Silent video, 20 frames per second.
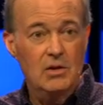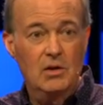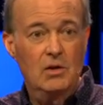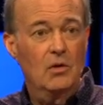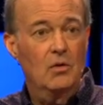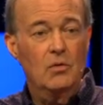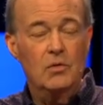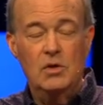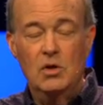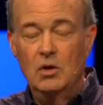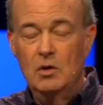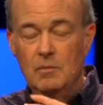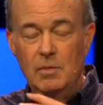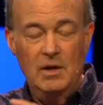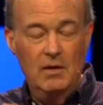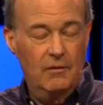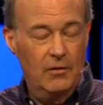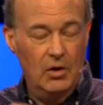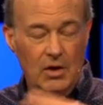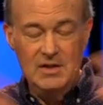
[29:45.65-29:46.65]
and, you know, you could
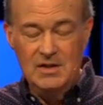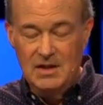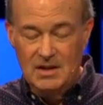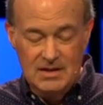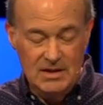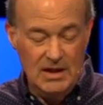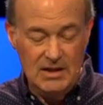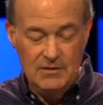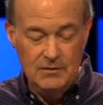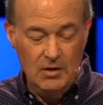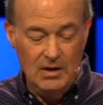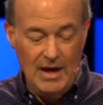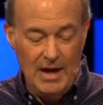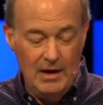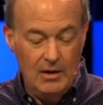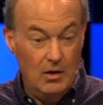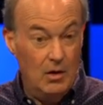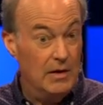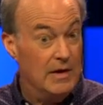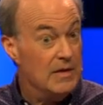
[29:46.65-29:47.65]
be a very successful
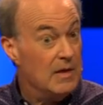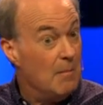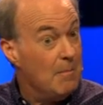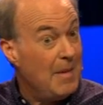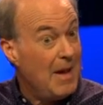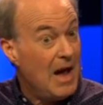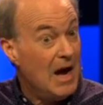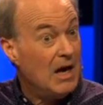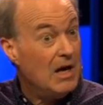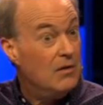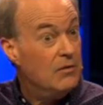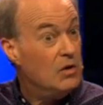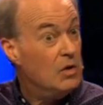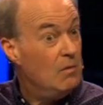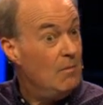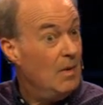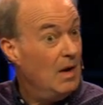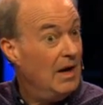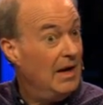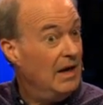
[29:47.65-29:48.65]
adult, in the back of
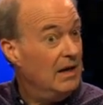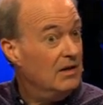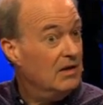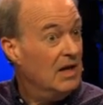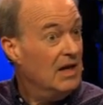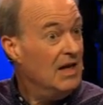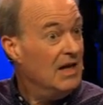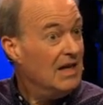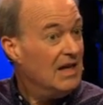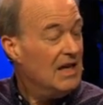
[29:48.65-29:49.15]
your mind,